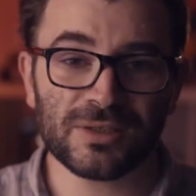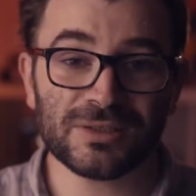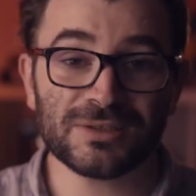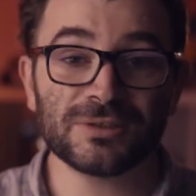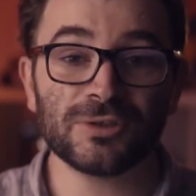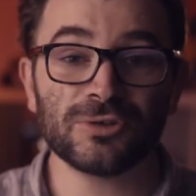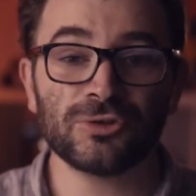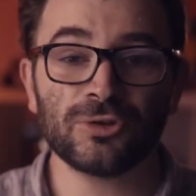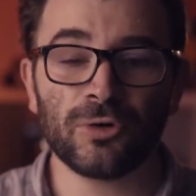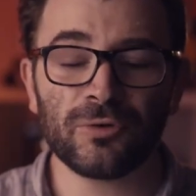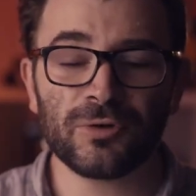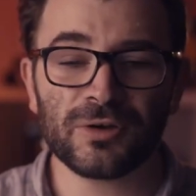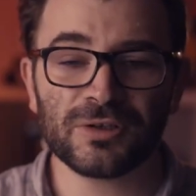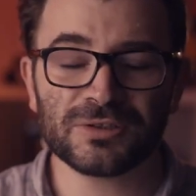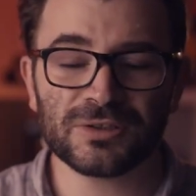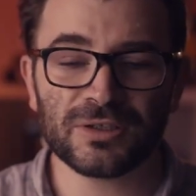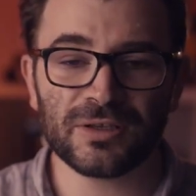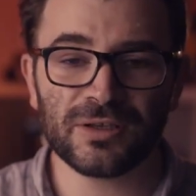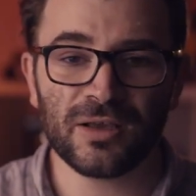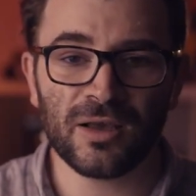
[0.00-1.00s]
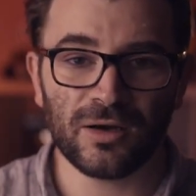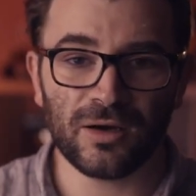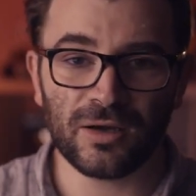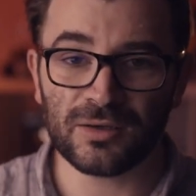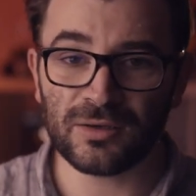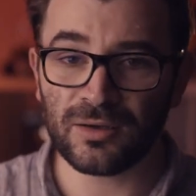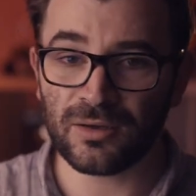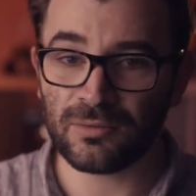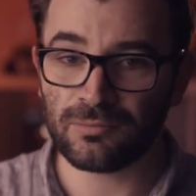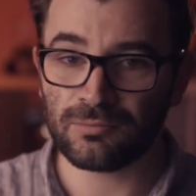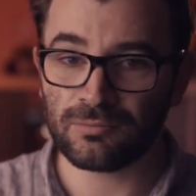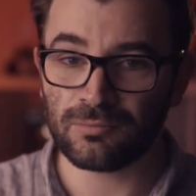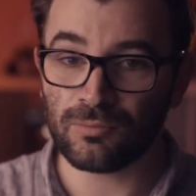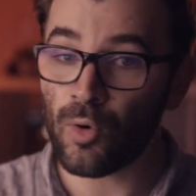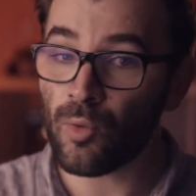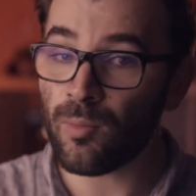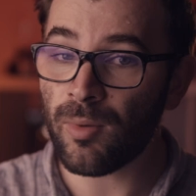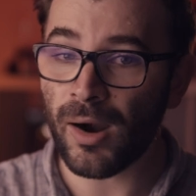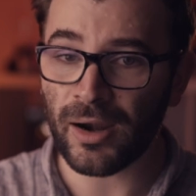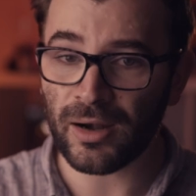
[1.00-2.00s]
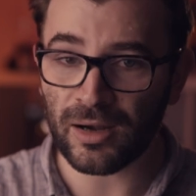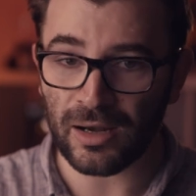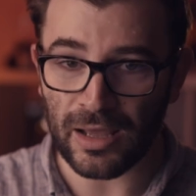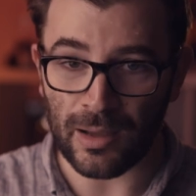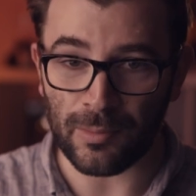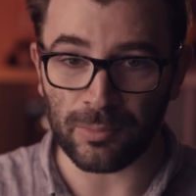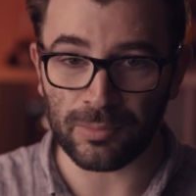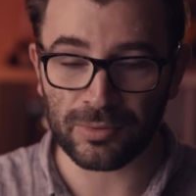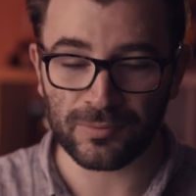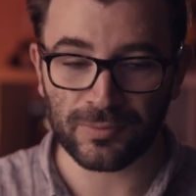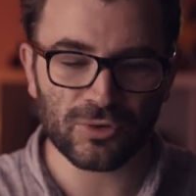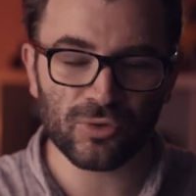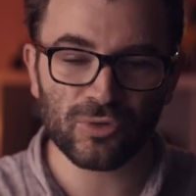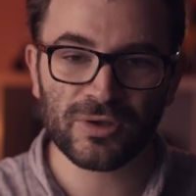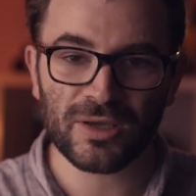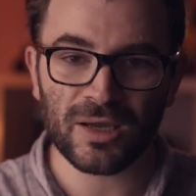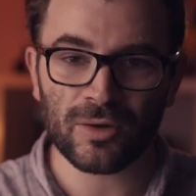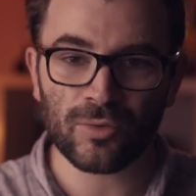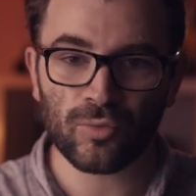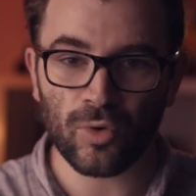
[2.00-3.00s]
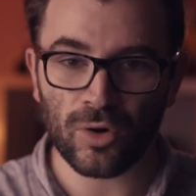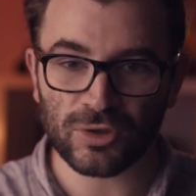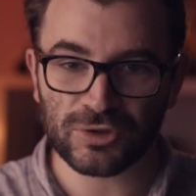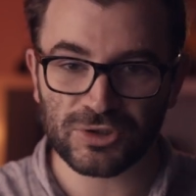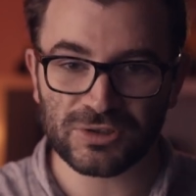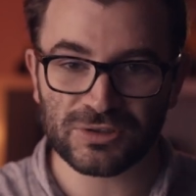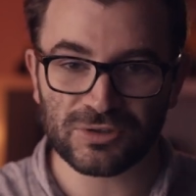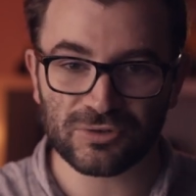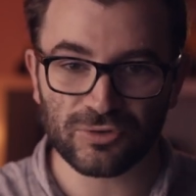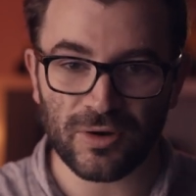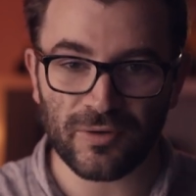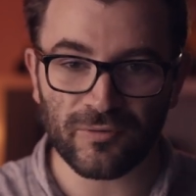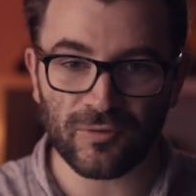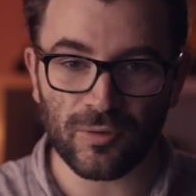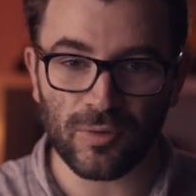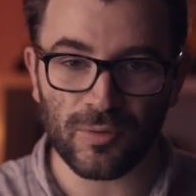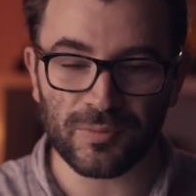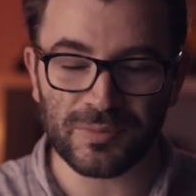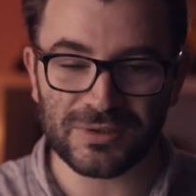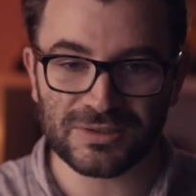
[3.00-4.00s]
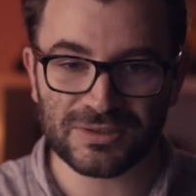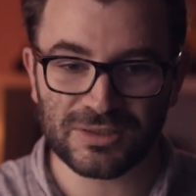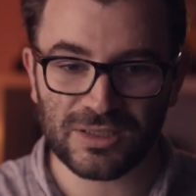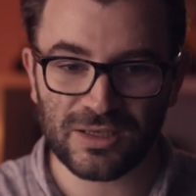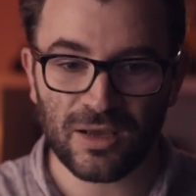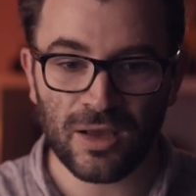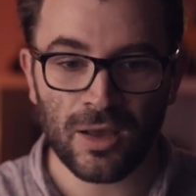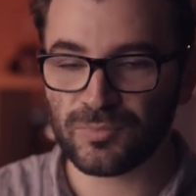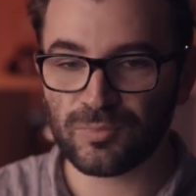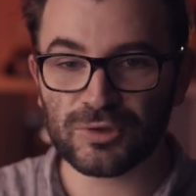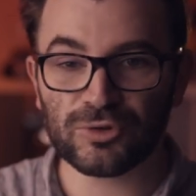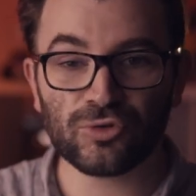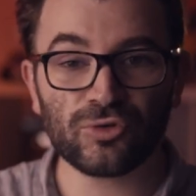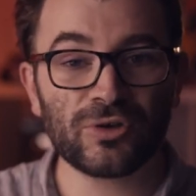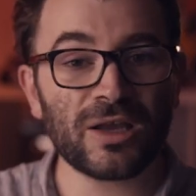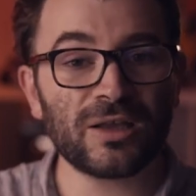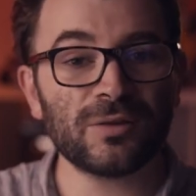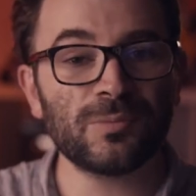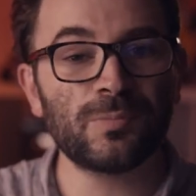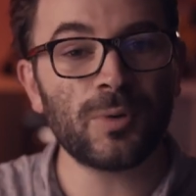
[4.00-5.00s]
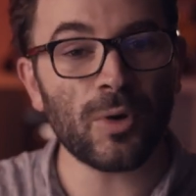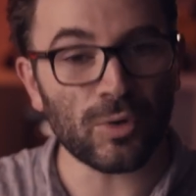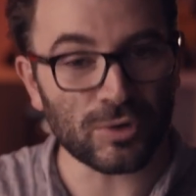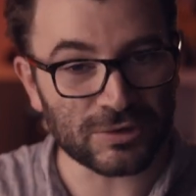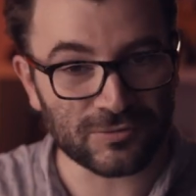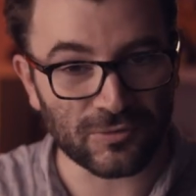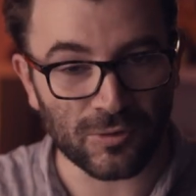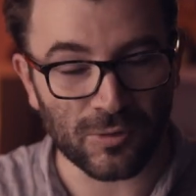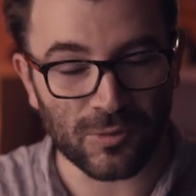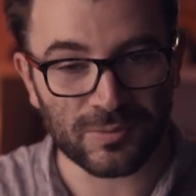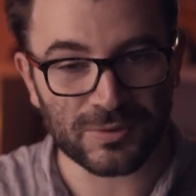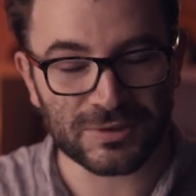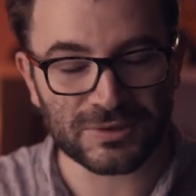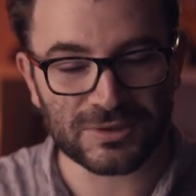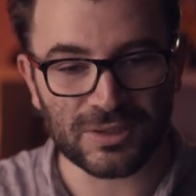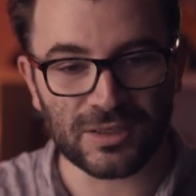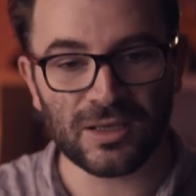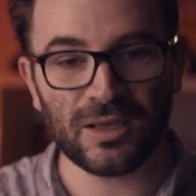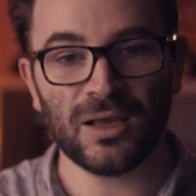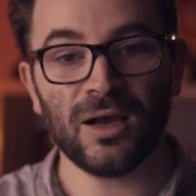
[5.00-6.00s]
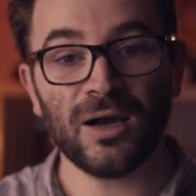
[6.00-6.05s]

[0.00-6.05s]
is notoriously an mobile app. You can watch Instagram from a PC, but you can't post from a PC.